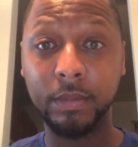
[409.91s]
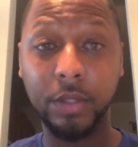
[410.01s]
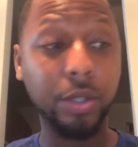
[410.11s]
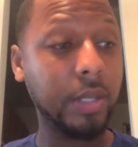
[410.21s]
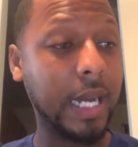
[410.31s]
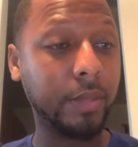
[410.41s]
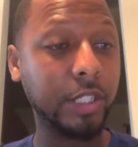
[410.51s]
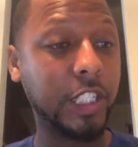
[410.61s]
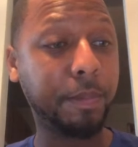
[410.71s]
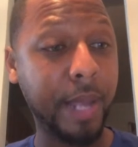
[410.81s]
You got to
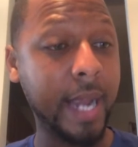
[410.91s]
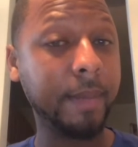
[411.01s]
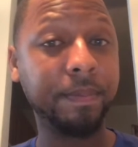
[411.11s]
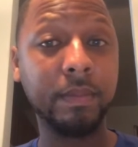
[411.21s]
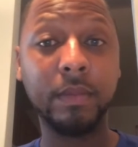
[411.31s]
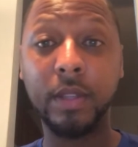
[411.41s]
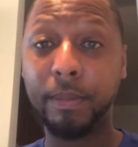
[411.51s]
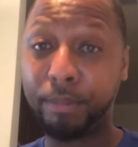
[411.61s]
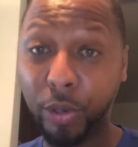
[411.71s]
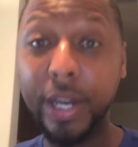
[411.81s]
respect
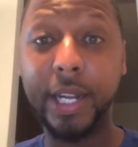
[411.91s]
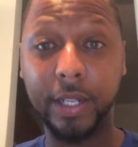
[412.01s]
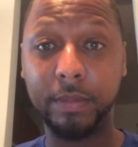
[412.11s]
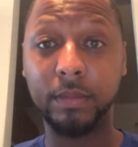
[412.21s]
Brady.